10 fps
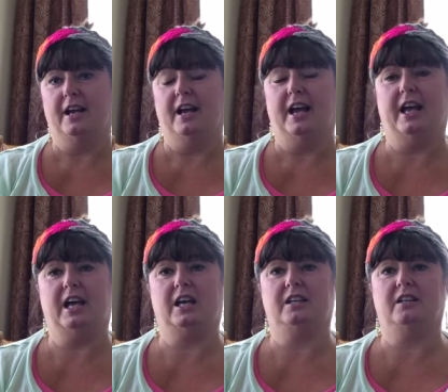
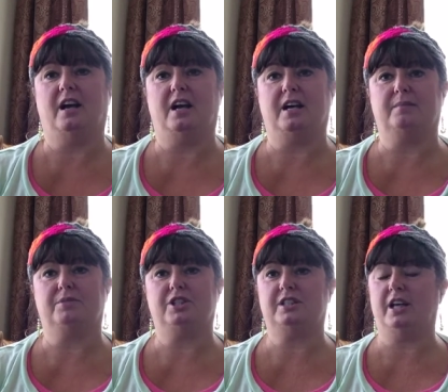and um,
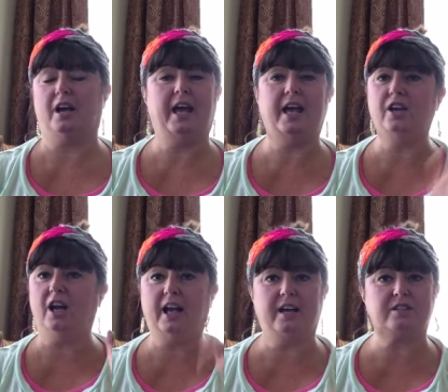she said, hey, you ought
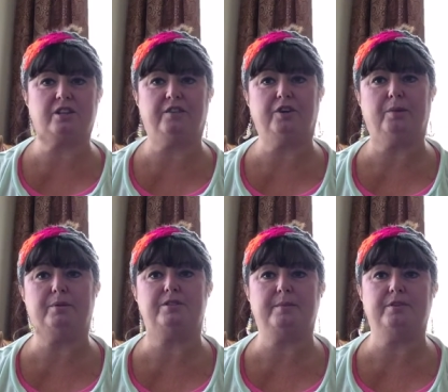to ask her if you can
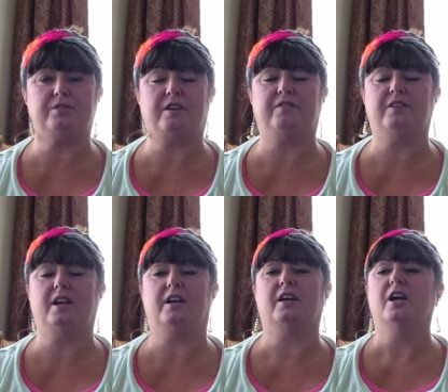put some of your stuff in
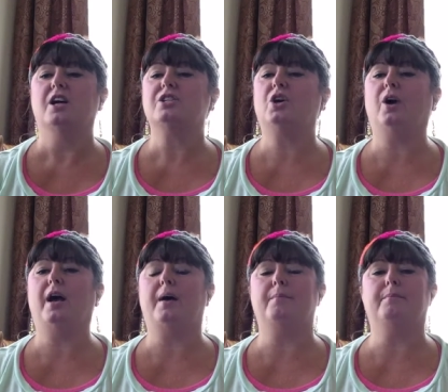there. So uh,
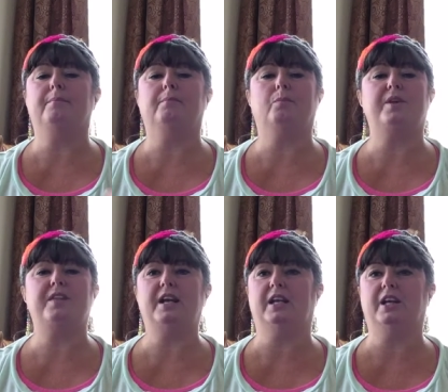
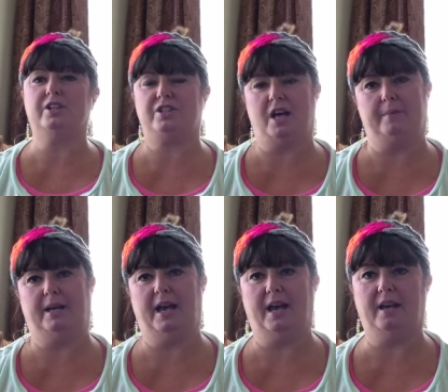within a year's time, I
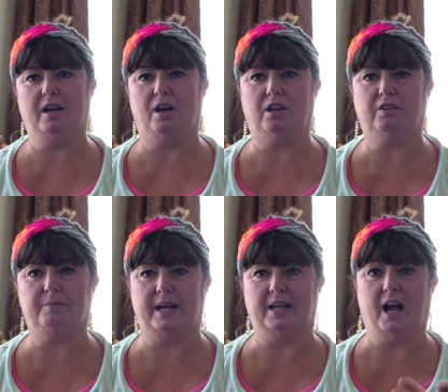had all of
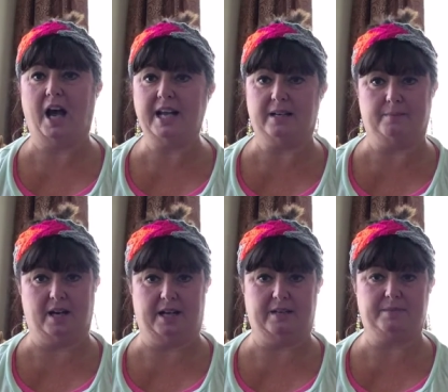my item
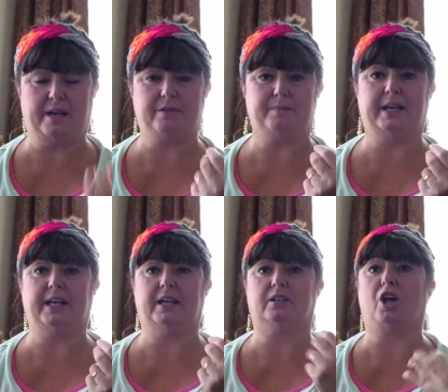items. I was
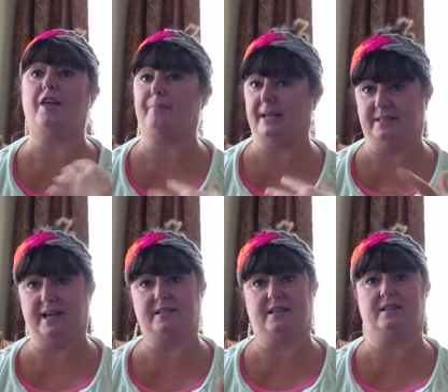making cloth
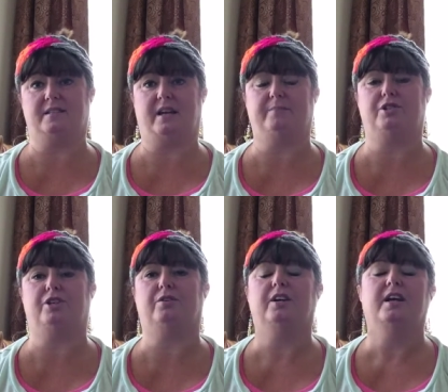bandanas at the time,
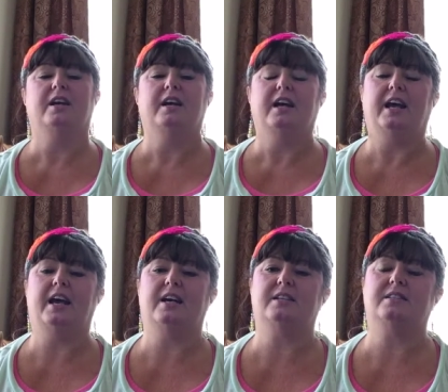too,
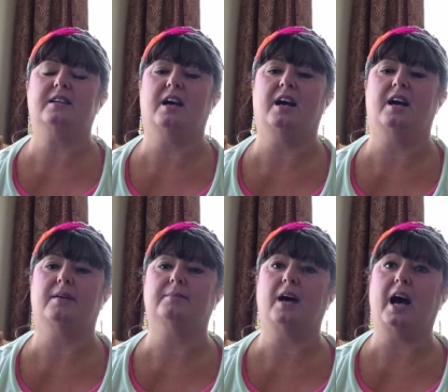and
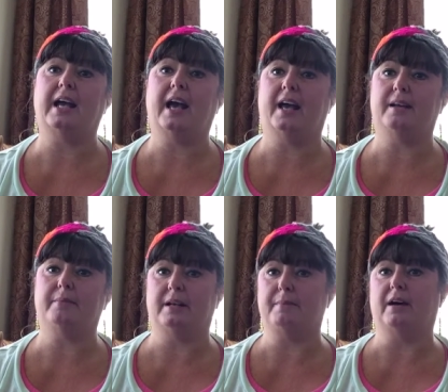um, I had them
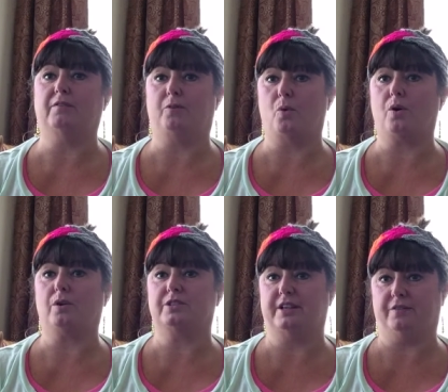in about
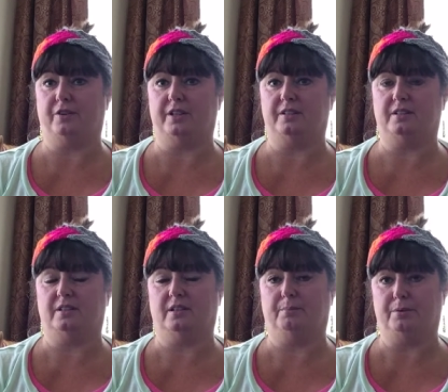four different
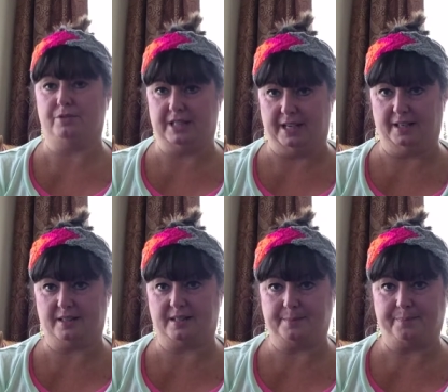boutiques.